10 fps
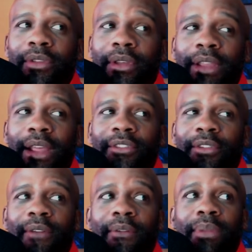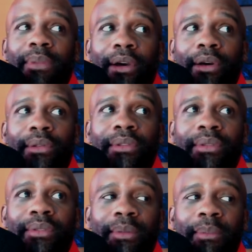a lesser of a blow
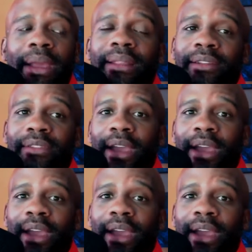to pay this